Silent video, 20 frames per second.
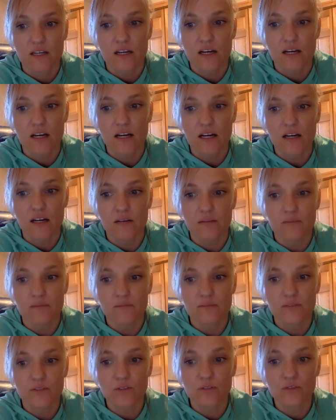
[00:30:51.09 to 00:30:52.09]

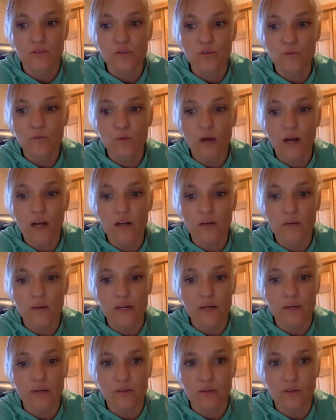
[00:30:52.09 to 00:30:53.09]
So if you walk
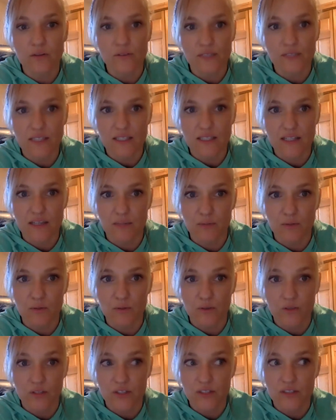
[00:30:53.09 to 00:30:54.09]
away with only a couple
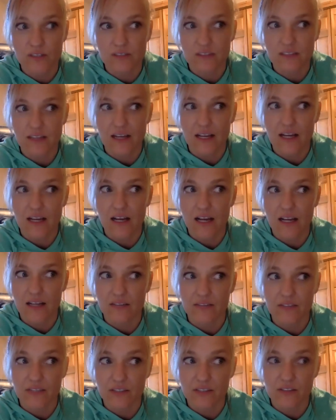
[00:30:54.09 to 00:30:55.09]
orders at a
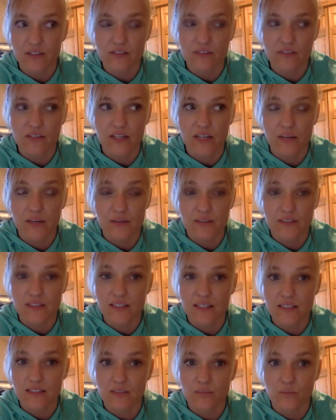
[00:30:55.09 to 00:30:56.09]
vendor event, I would say
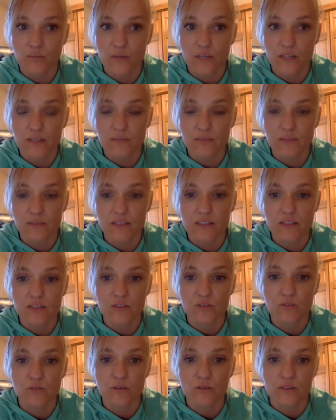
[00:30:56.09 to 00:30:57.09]
that's a win because
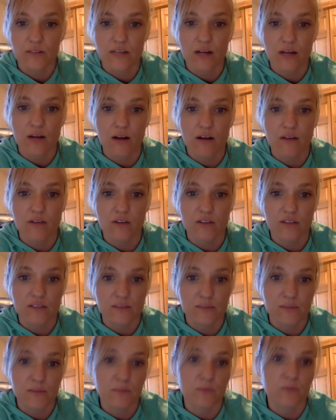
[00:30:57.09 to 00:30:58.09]
you now have all these
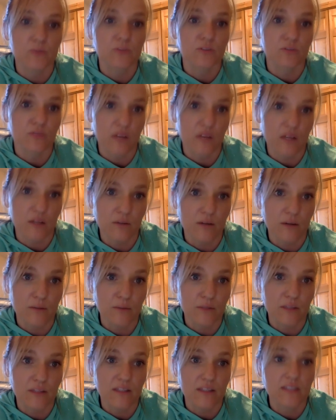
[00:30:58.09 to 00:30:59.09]
people to follow up
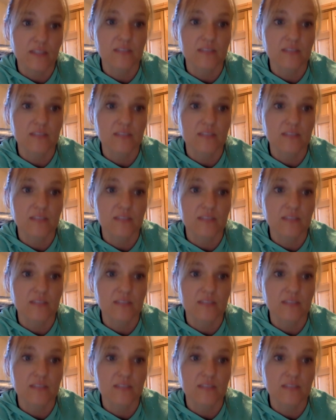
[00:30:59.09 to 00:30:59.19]
with.